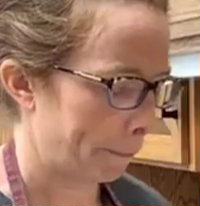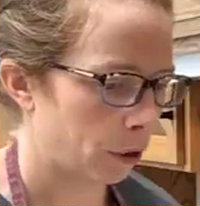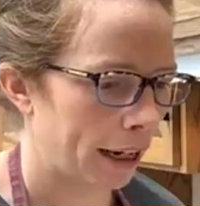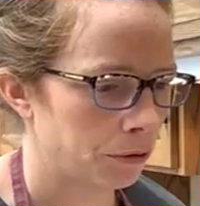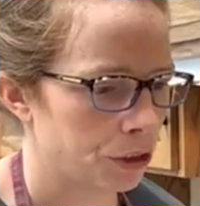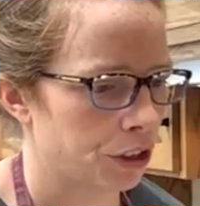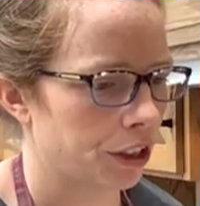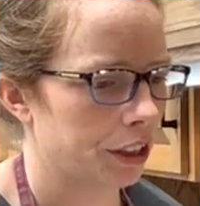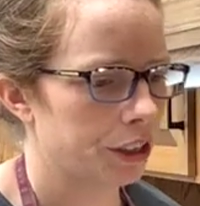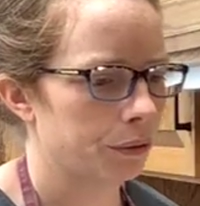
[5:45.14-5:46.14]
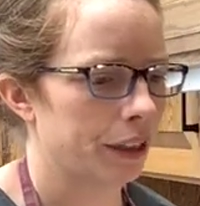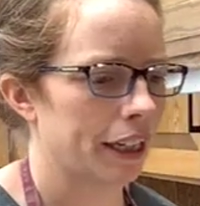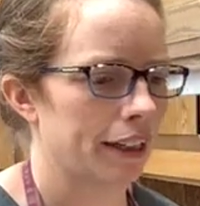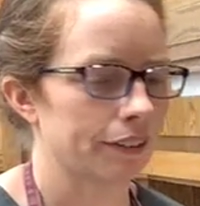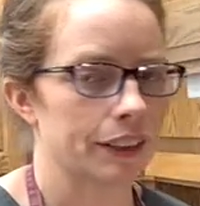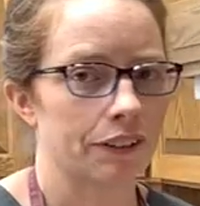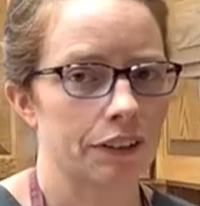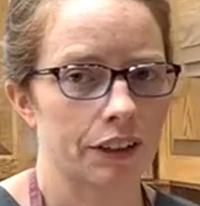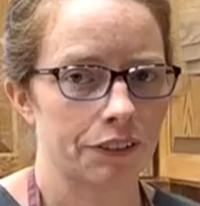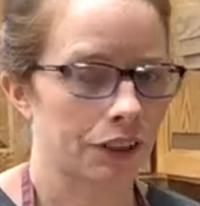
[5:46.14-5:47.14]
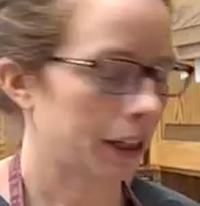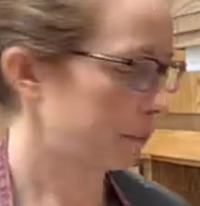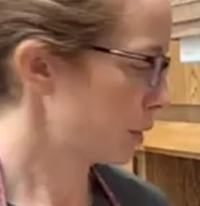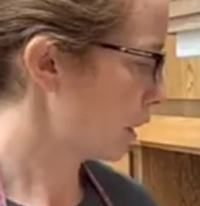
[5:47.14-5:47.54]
Brown sugar. So we have 75 grams